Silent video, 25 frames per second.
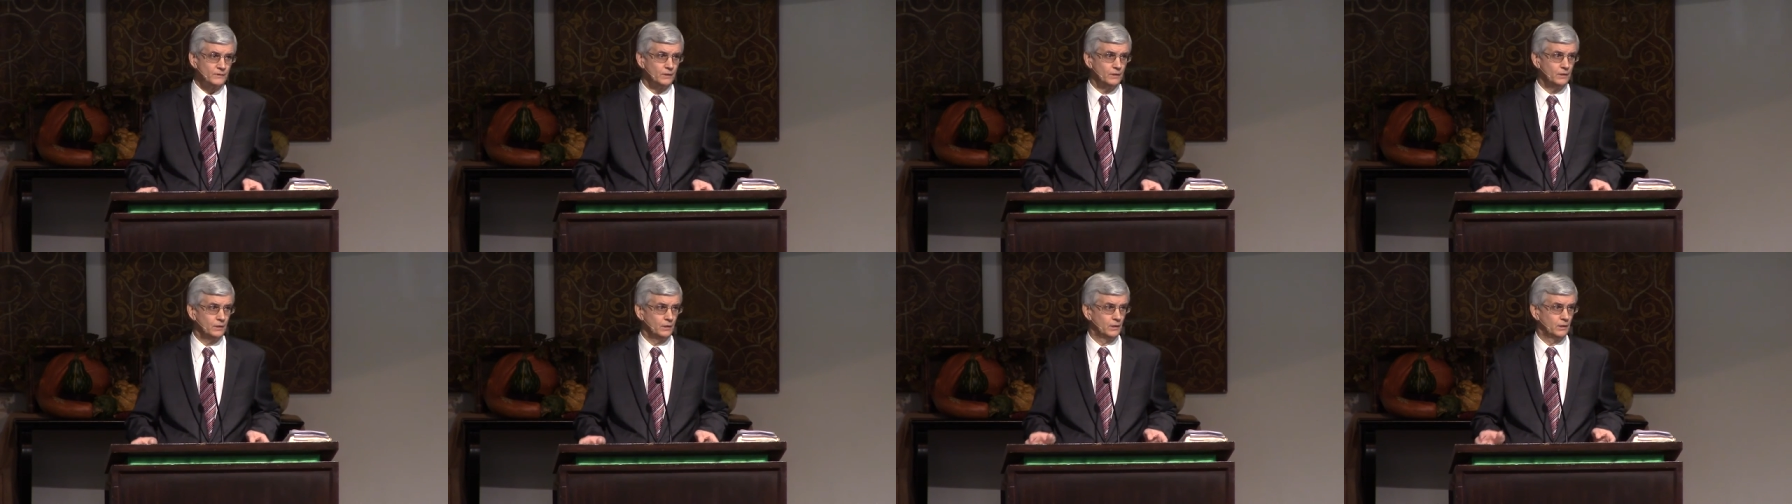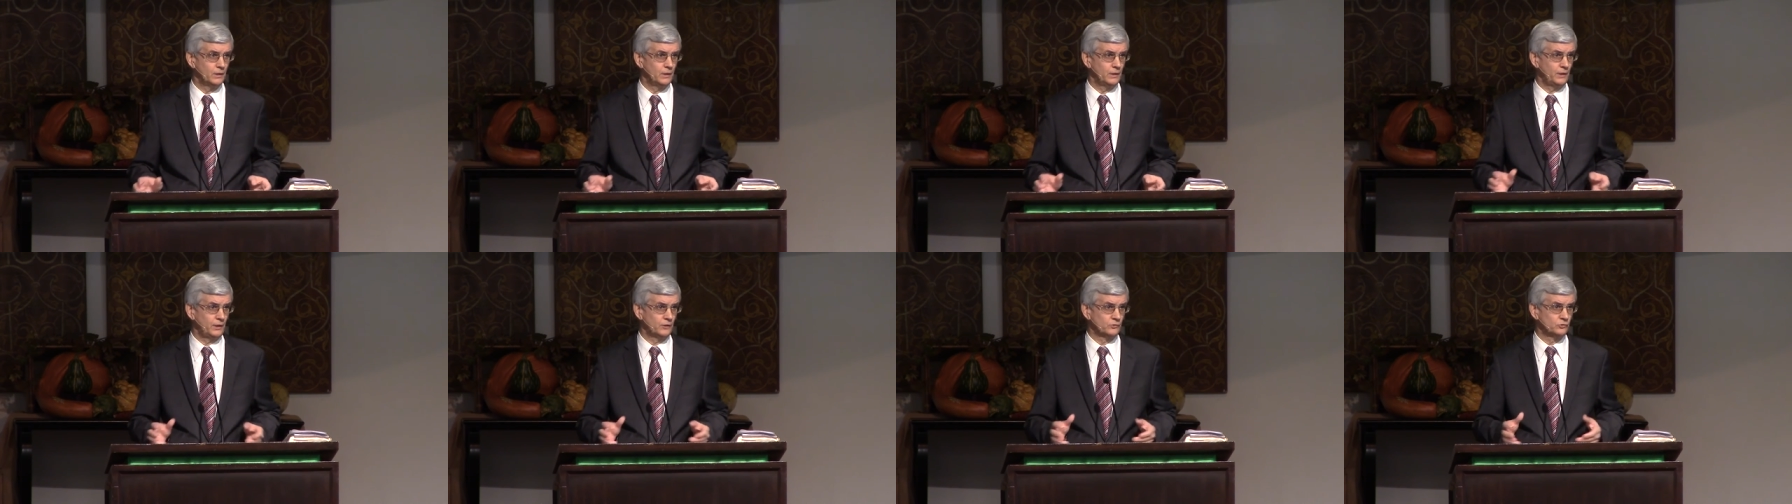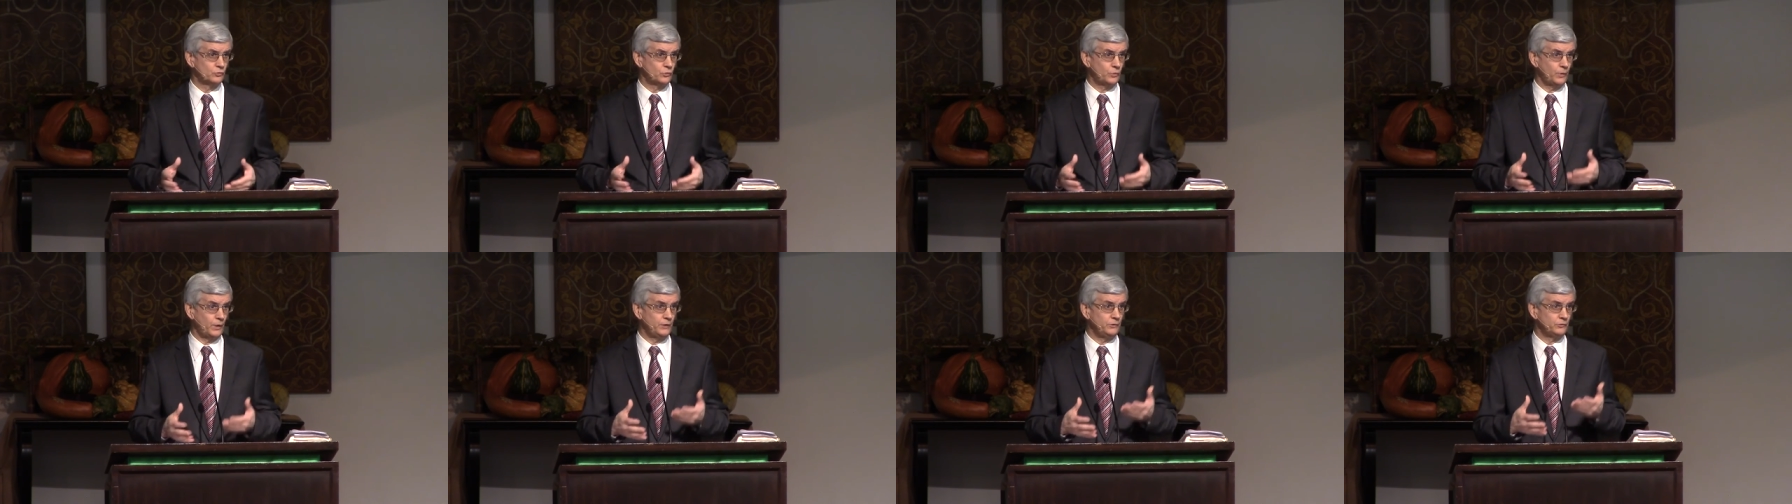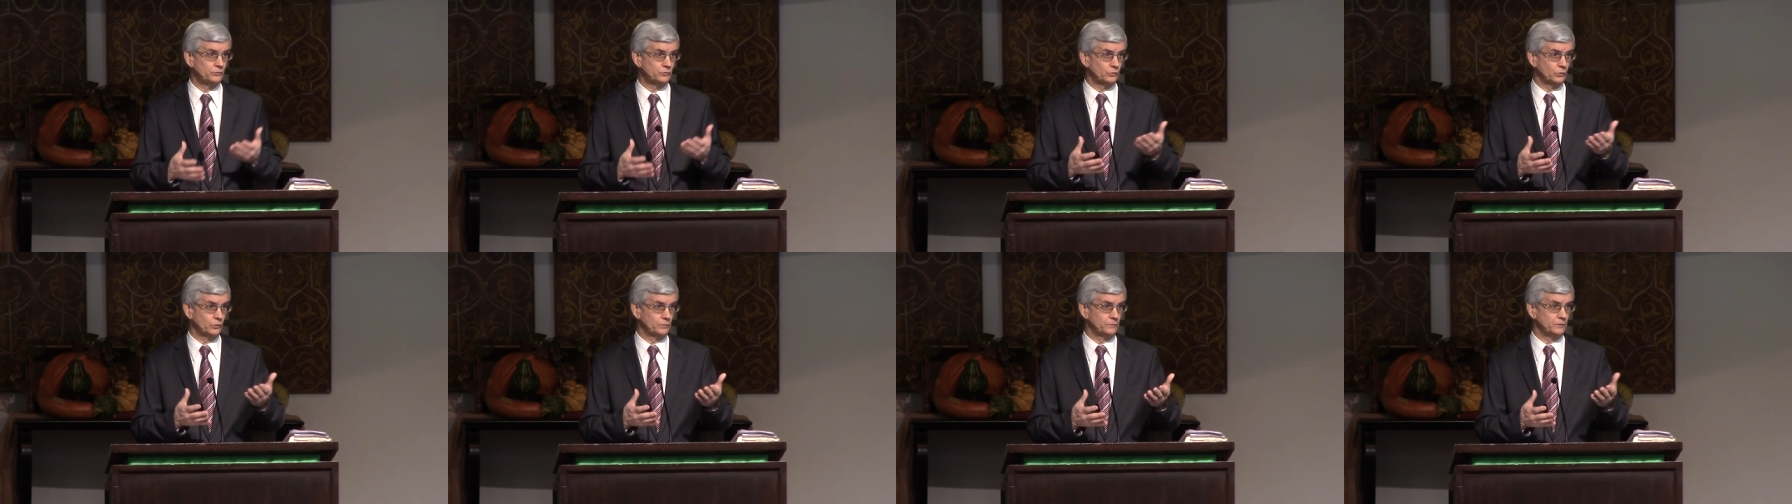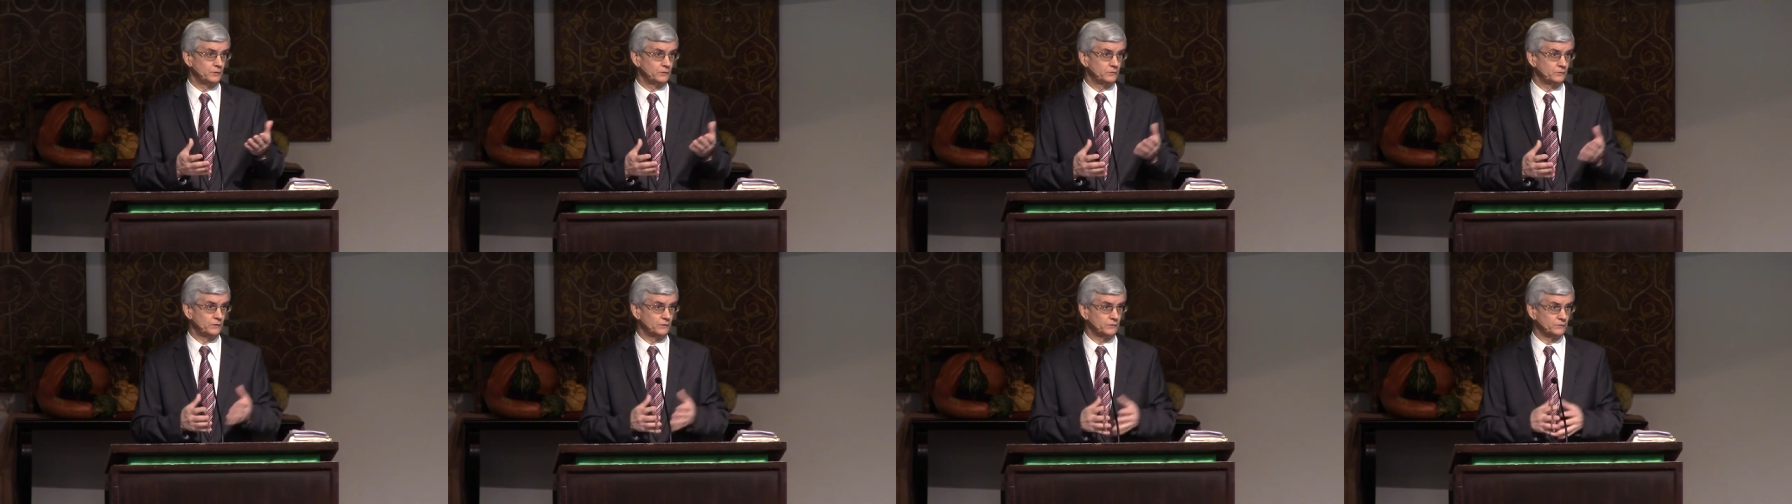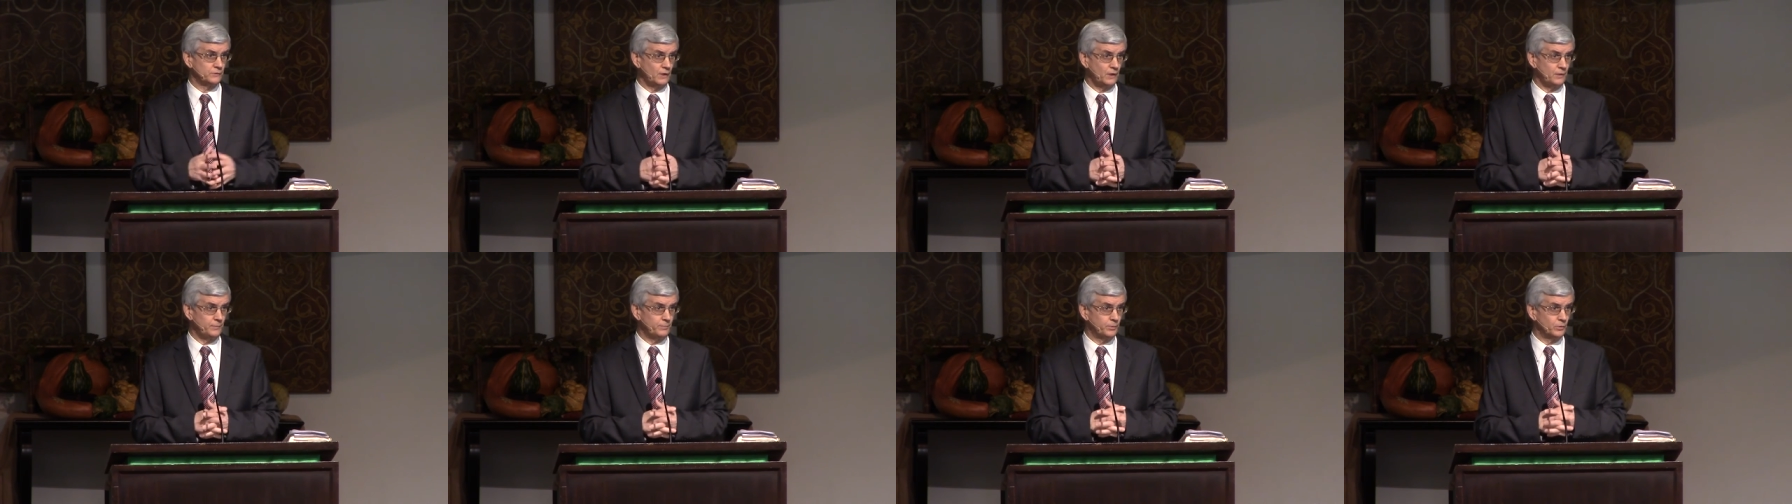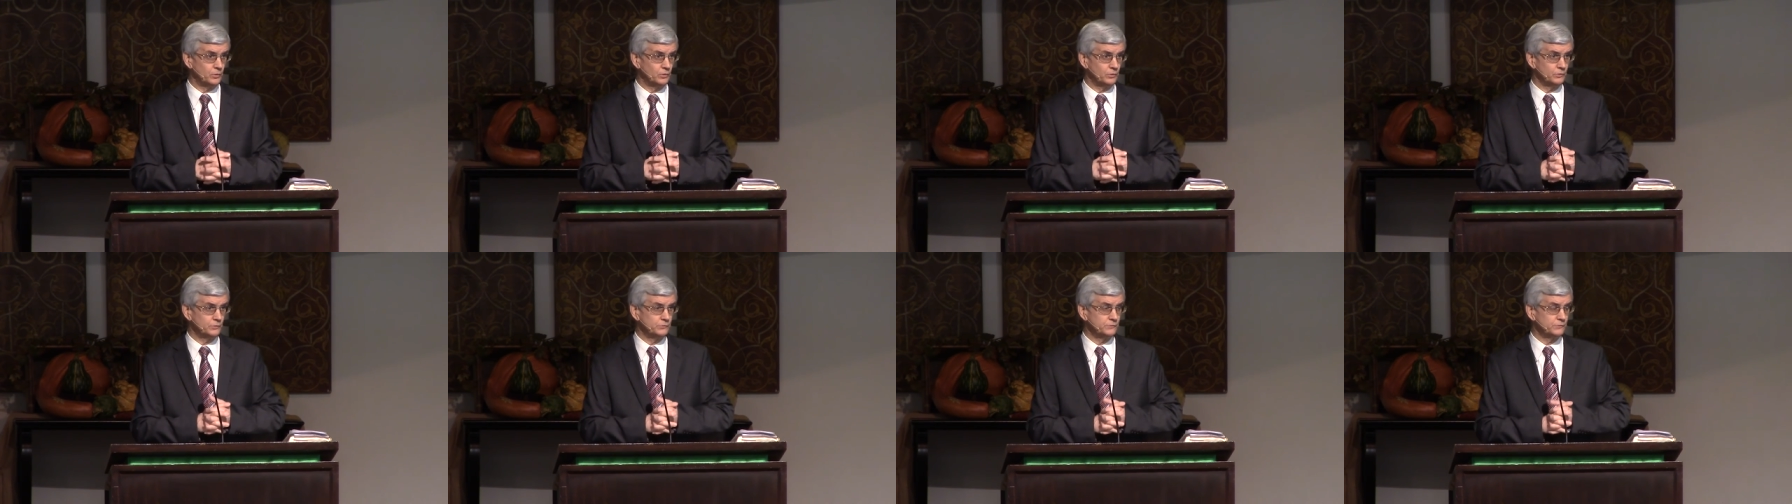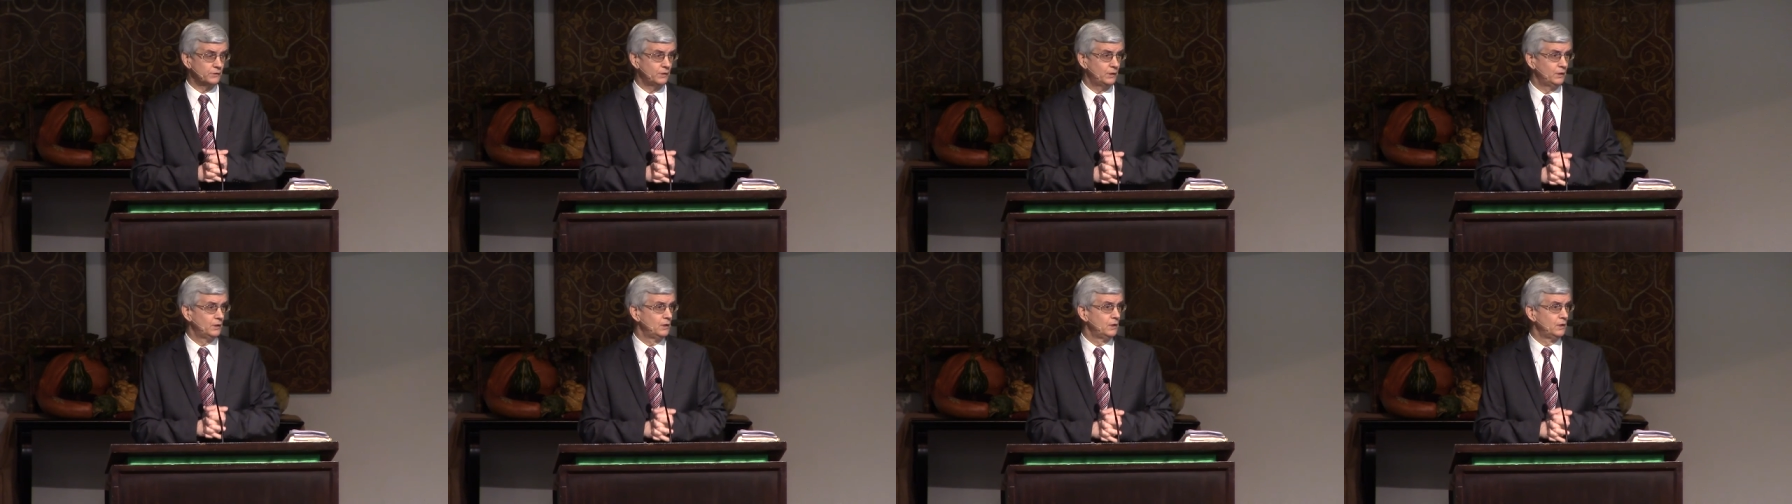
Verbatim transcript: uh, as Christ served his disciples,